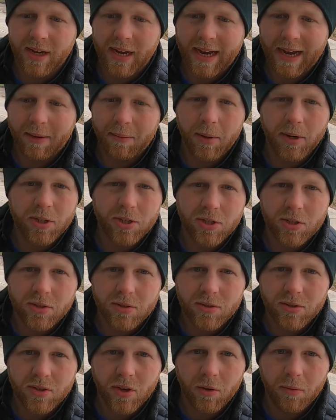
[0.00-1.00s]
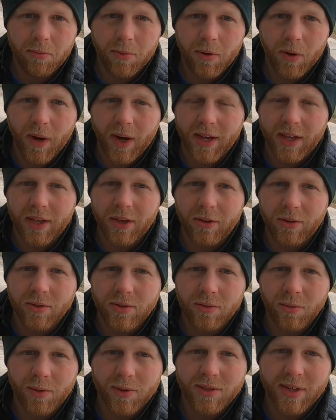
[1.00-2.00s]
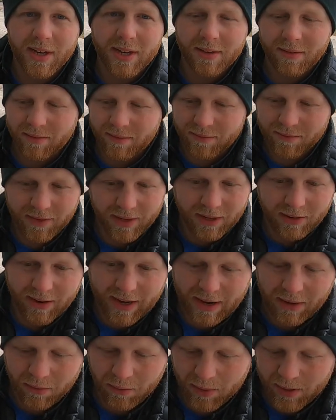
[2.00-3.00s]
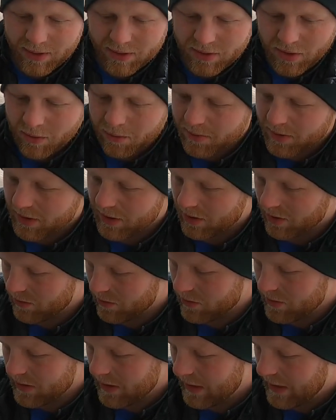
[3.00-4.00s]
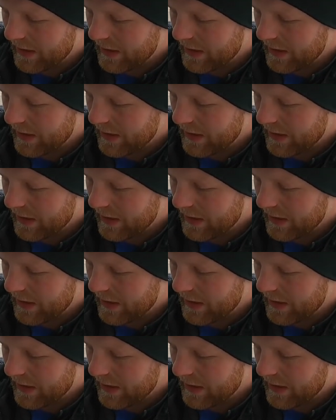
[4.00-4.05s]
How much soap do I use once I figured out what soap to use?